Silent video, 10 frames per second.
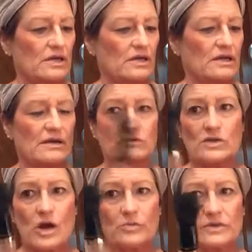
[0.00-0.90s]
and I
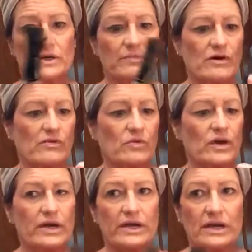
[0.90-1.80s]
open it up all the
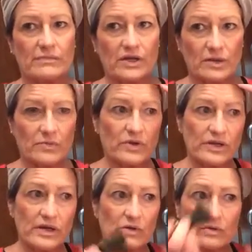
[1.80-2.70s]
way, and I'm going to put
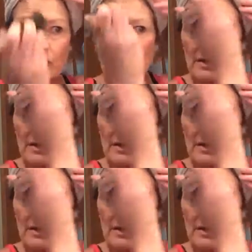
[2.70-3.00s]
it on